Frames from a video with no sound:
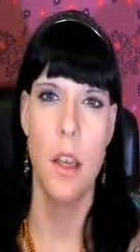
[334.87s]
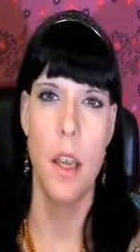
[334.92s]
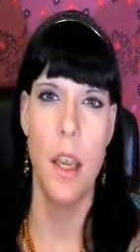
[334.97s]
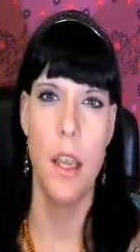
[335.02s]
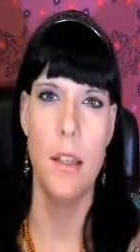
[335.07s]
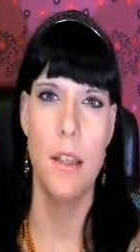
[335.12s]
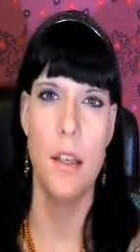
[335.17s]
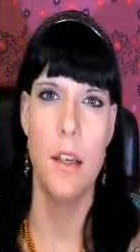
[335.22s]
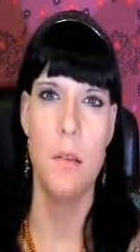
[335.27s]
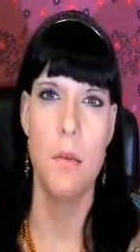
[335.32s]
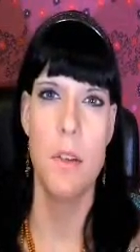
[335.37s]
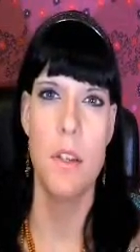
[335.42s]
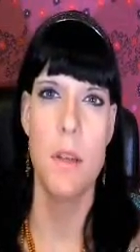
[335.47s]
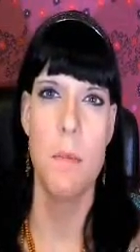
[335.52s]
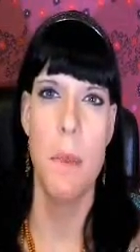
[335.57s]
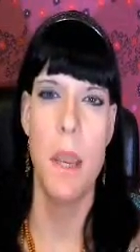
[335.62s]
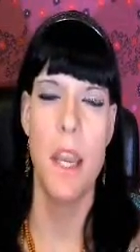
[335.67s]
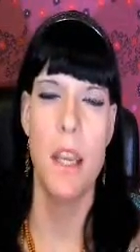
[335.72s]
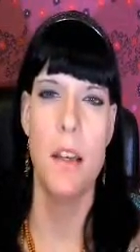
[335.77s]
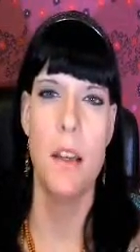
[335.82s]
and then it was the
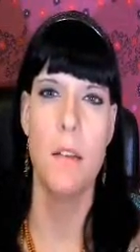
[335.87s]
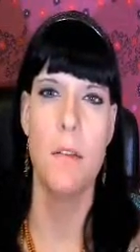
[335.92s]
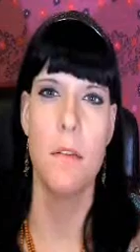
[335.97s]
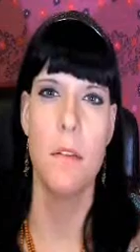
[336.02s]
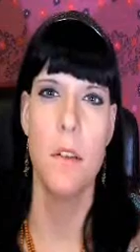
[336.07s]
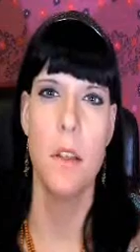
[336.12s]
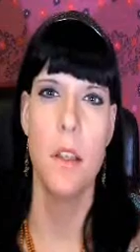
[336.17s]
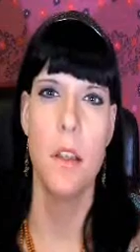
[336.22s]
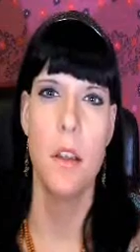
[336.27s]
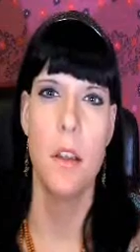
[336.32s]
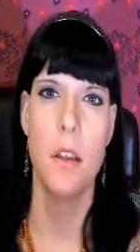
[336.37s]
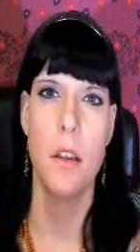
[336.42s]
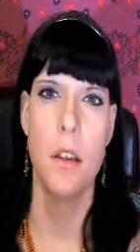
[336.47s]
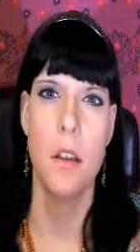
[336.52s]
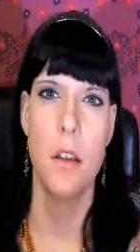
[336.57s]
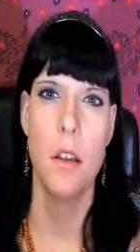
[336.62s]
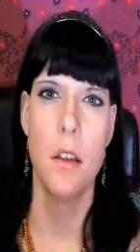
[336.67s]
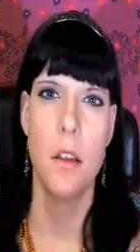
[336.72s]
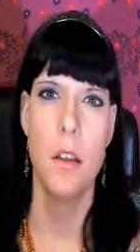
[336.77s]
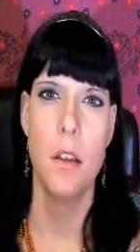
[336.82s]
pain of,
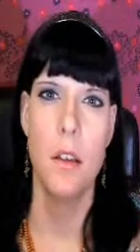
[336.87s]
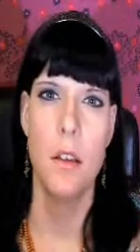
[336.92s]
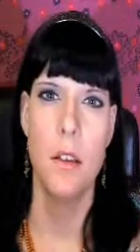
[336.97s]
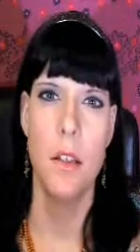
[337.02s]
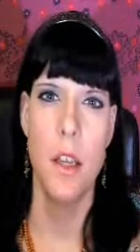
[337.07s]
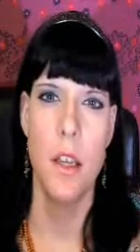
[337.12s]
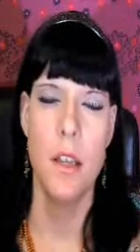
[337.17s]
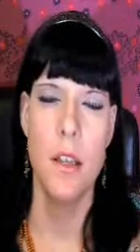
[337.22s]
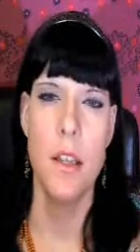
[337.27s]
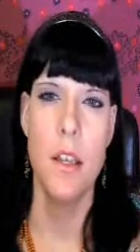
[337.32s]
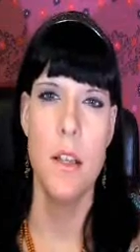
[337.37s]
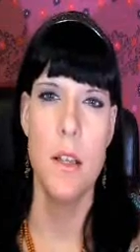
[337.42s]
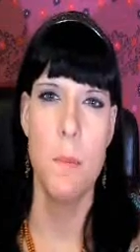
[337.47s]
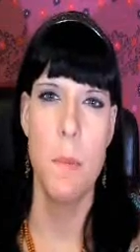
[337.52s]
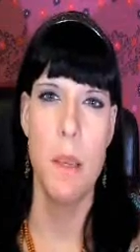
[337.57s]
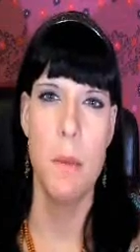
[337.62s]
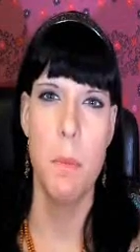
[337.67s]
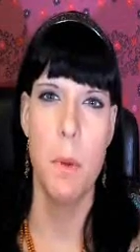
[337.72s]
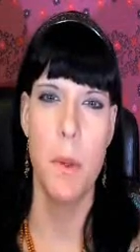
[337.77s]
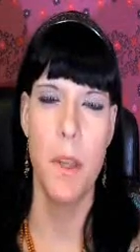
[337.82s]
none of these
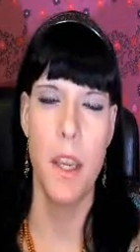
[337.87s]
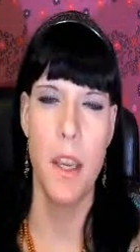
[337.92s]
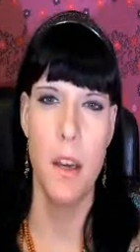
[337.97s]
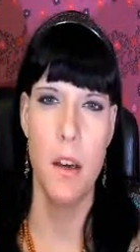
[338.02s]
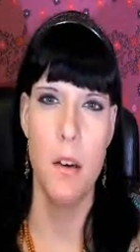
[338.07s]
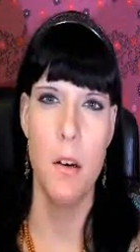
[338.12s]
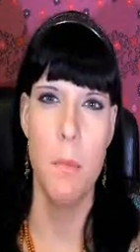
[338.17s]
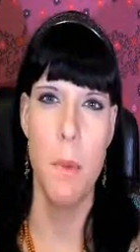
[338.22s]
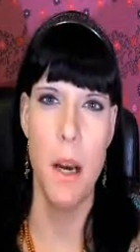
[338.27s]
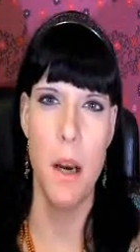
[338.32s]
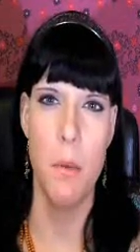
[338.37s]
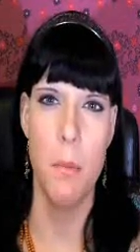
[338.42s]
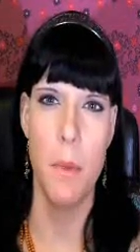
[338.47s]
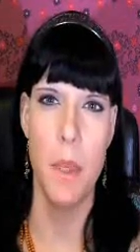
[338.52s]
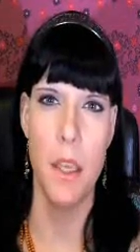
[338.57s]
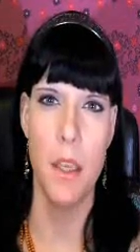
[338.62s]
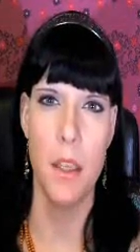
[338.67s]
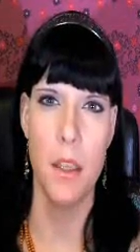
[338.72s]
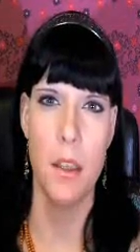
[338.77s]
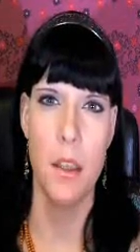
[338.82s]
people care about
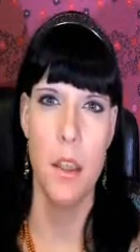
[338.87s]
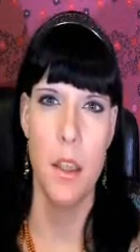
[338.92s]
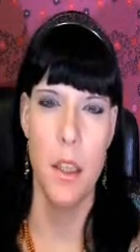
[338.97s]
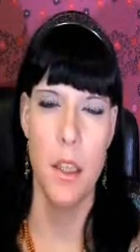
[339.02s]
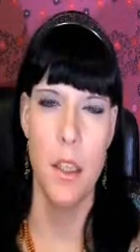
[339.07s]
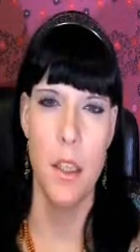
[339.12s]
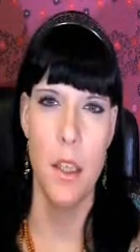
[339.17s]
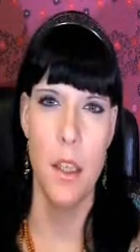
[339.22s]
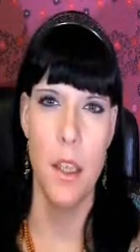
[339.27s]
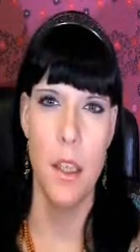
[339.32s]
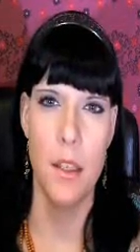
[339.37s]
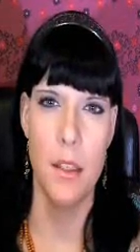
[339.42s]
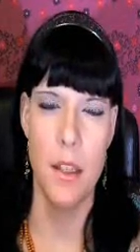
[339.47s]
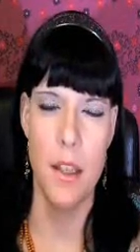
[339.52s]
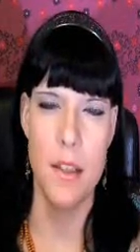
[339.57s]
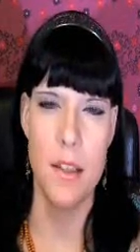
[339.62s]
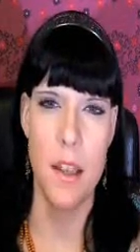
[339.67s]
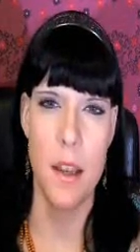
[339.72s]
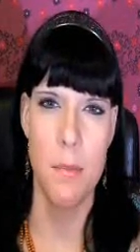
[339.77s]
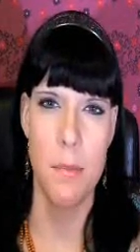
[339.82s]
me
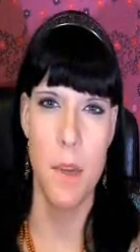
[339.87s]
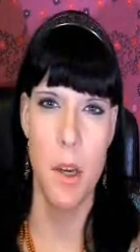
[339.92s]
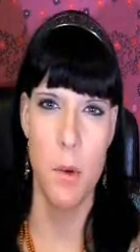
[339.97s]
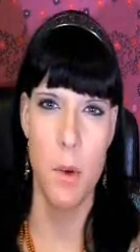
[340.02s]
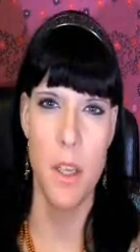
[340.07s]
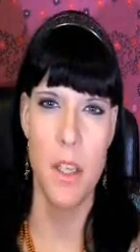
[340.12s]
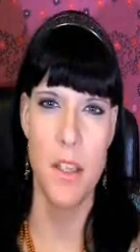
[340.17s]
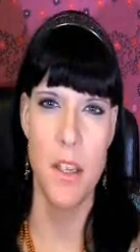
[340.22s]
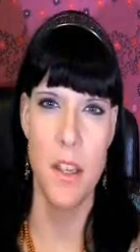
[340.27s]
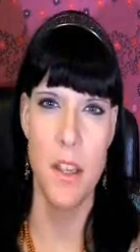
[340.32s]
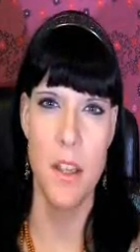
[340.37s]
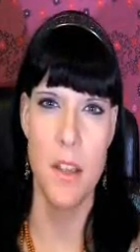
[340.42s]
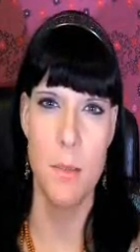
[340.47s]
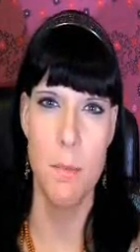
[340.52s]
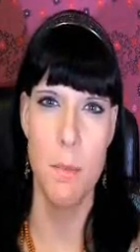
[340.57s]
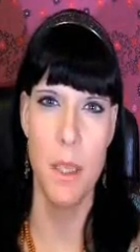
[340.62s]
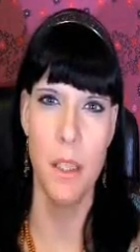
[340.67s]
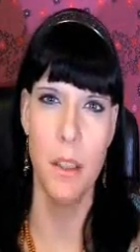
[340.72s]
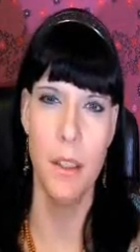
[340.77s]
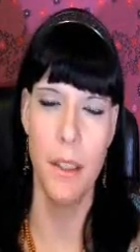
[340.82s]
unless I'm going to this
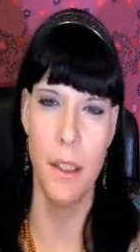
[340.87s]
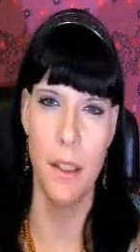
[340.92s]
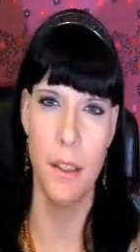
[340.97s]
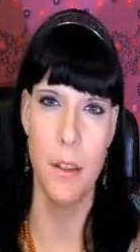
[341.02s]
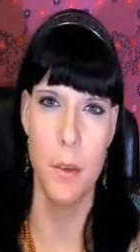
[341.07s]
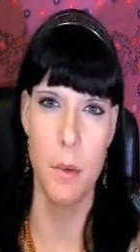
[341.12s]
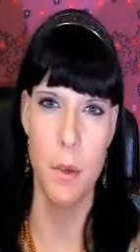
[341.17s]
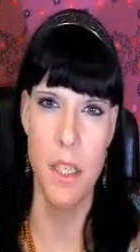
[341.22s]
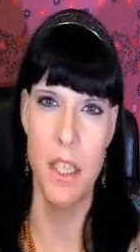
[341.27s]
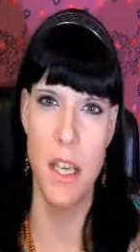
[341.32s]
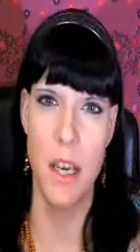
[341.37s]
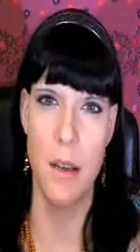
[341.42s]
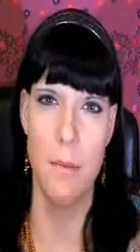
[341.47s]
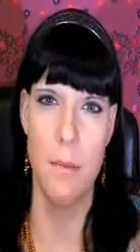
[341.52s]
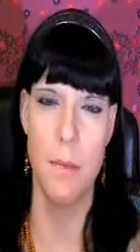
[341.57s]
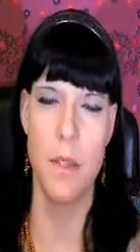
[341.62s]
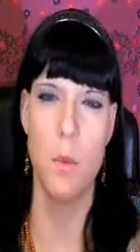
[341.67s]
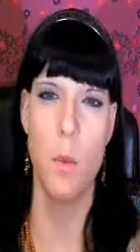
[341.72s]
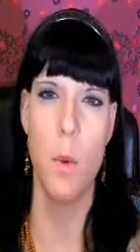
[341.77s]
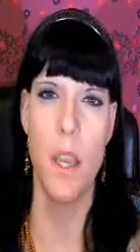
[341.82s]
building 3
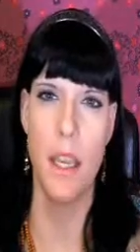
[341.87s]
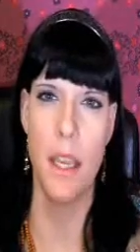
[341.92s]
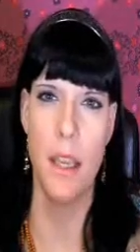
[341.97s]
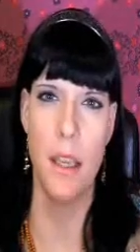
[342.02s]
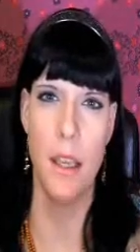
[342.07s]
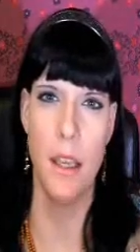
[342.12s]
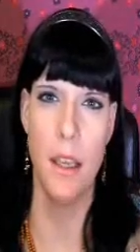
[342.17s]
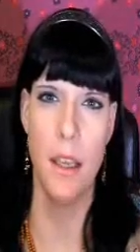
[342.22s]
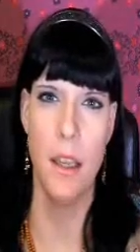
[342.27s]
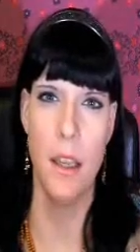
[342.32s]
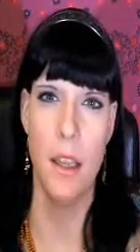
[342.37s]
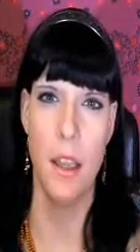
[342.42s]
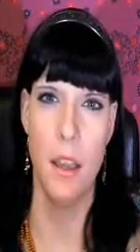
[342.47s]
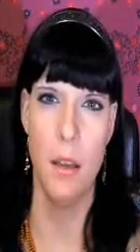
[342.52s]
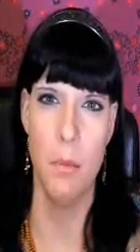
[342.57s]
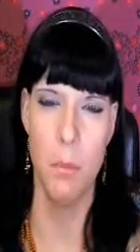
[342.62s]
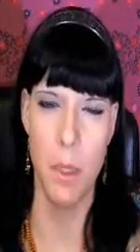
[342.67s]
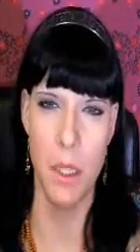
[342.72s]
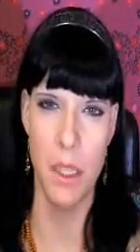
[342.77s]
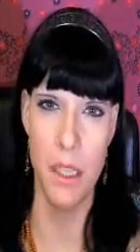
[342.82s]
times a week
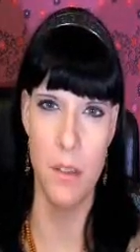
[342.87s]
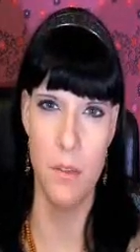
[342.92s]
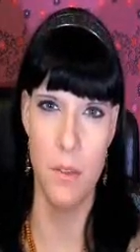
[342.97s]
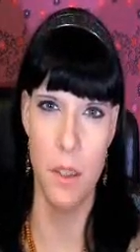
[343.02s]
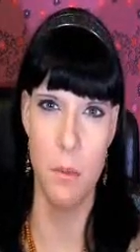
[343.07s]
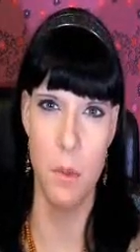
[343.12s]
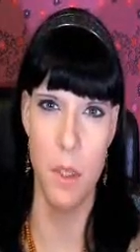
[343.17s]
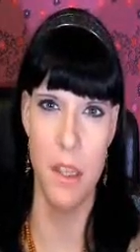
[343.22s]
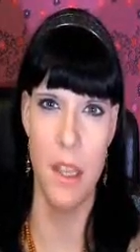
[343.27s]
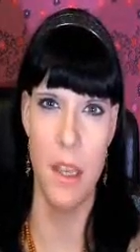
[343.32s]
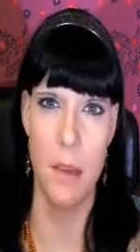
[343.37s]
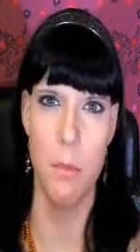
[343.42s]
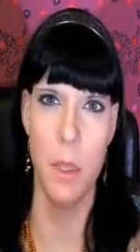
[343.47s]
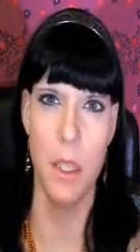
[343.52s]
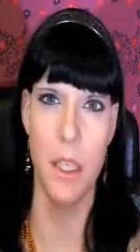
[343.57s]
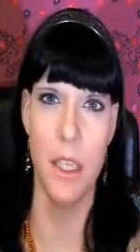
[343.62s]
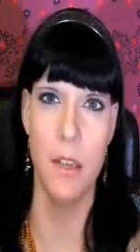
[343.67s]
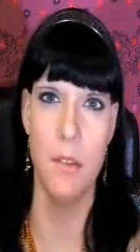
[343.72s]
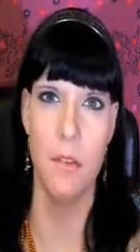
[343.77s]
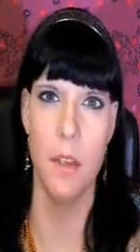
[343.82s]
and believing what they
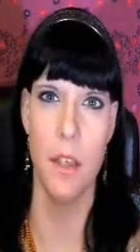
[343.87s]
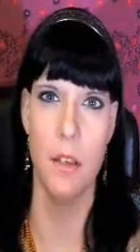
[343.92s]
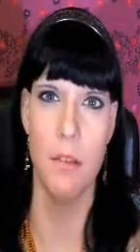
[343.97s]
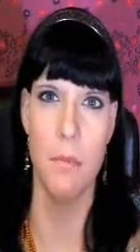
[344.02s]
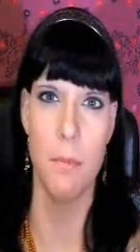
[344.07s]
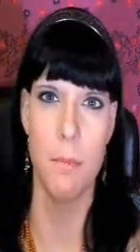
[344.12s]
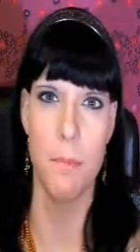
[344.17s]
believe in.